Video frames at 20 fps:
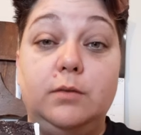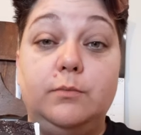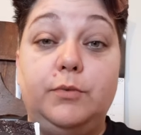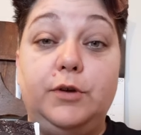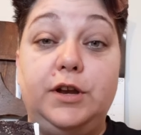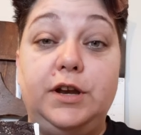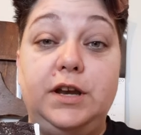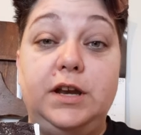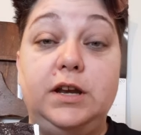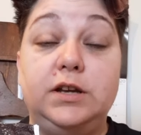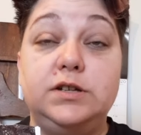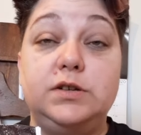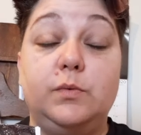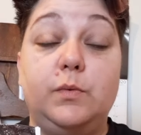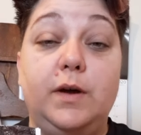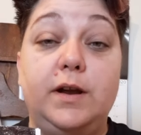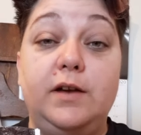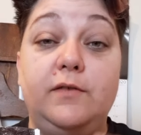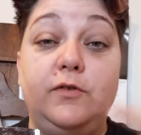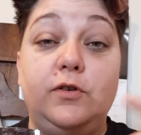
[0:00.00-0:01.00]
Put it into
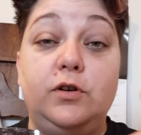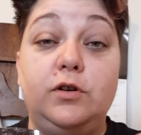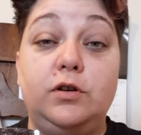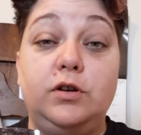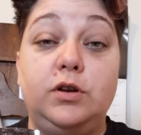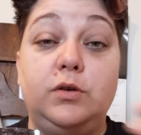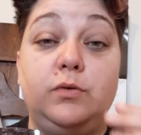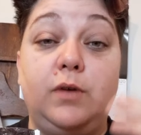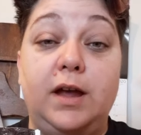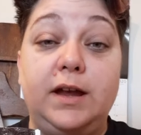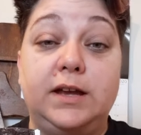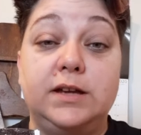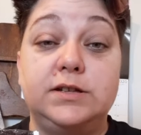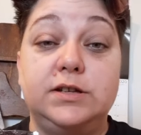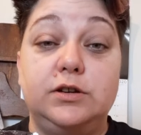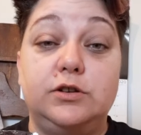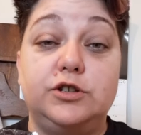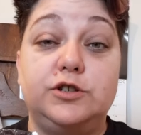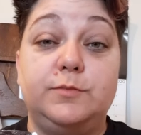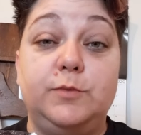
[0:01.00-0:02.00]
whatever you like
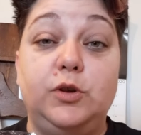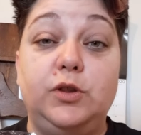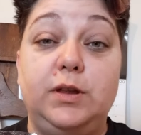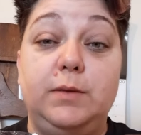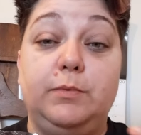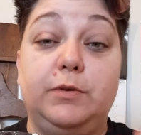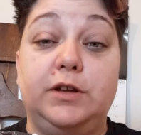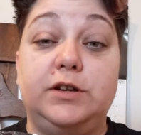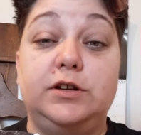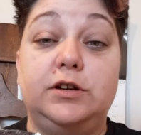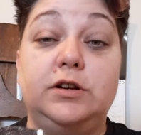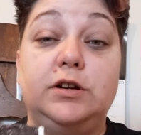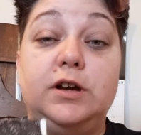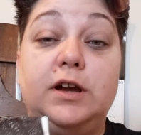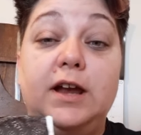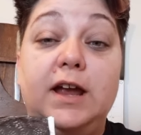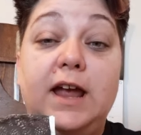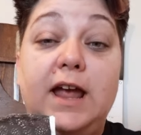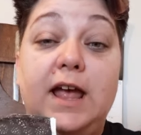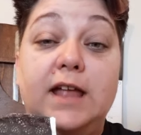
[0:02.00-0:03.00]
into your smoothie blender,
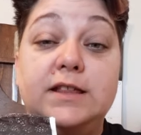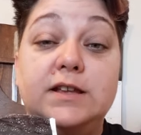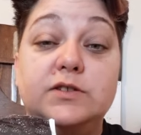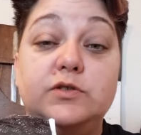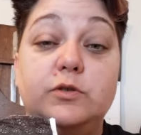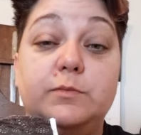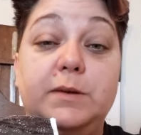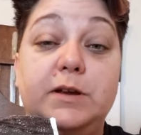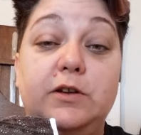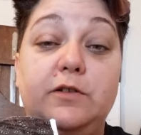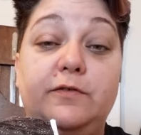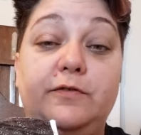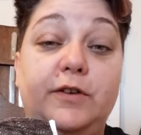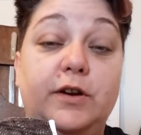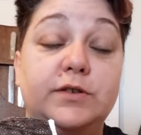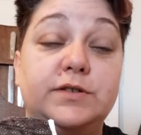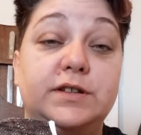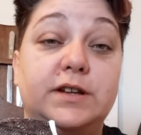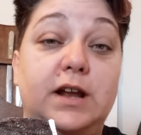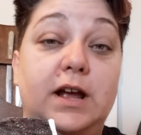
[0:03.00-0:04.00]
and this would be your
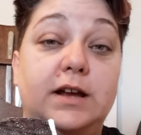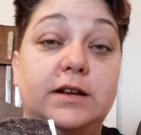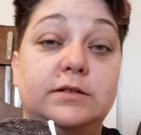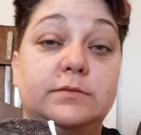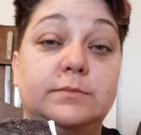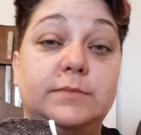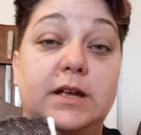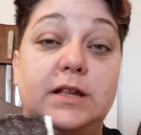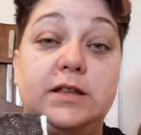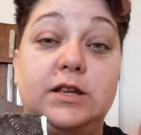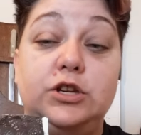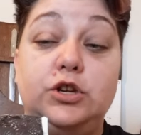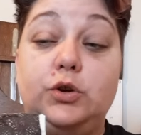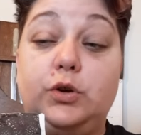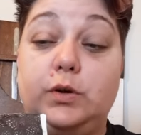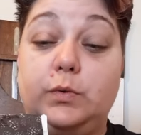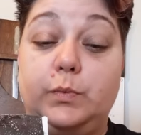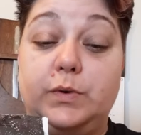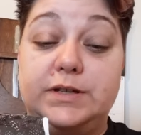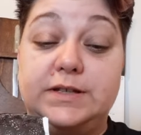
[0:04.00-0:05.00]
frozen item, and then you
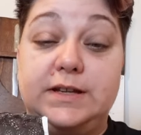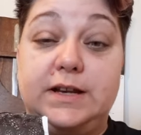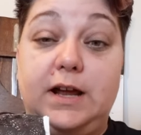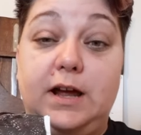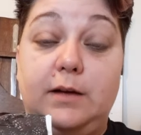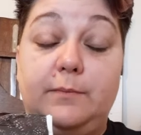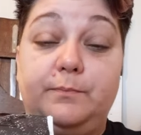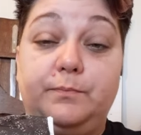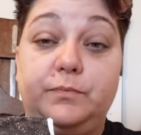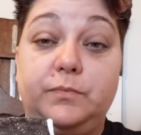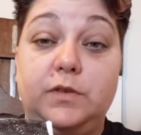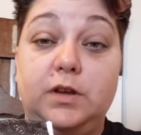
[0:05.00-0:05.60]
can whiz it up.